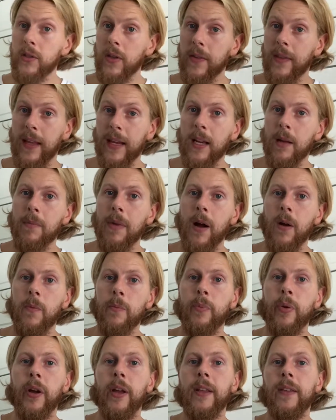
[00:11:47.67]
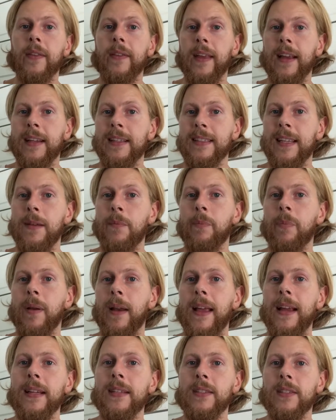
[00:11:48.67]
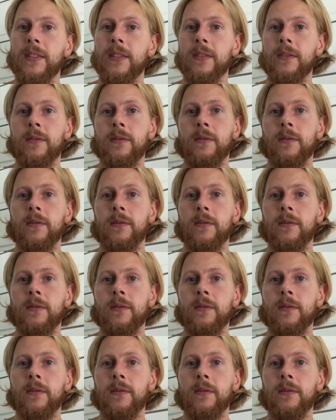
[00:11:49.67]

to think about putting things in place